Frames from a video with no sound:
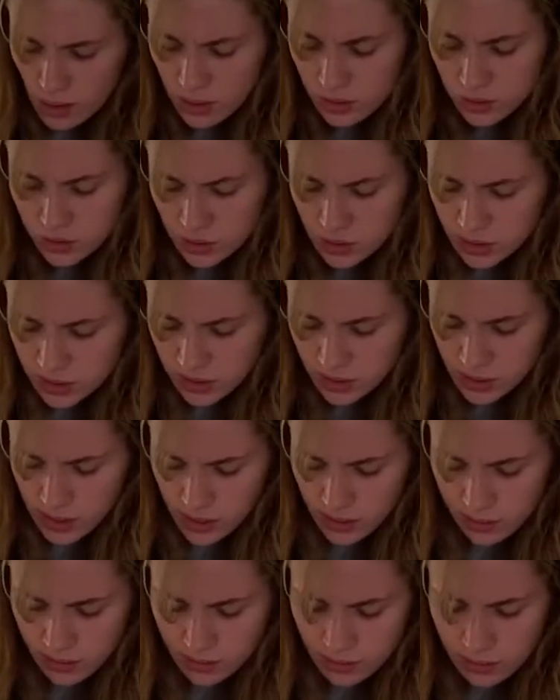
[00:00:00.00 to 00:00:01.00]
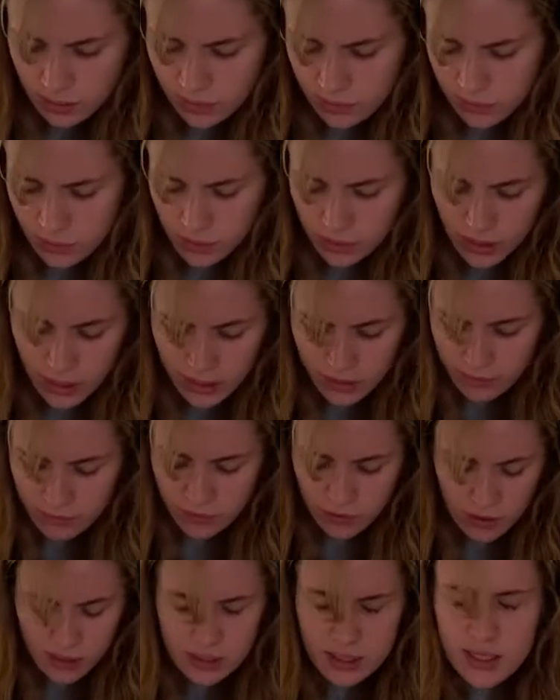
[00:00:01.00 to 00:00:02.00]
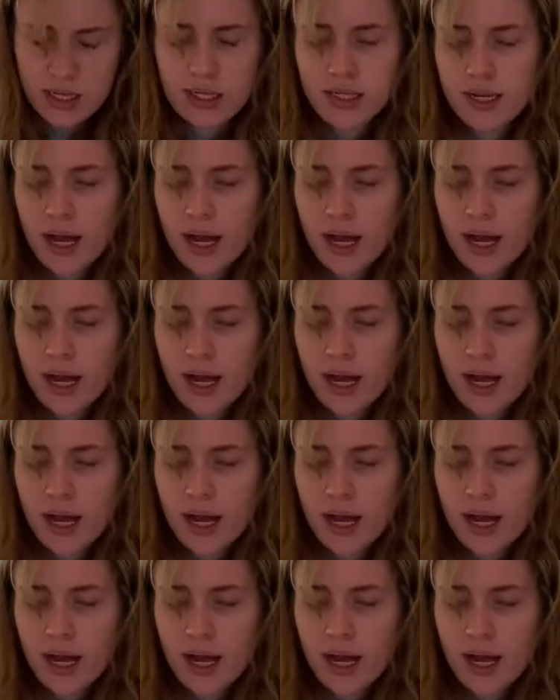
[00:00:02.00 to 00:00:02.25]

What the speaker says: Just, and for instance,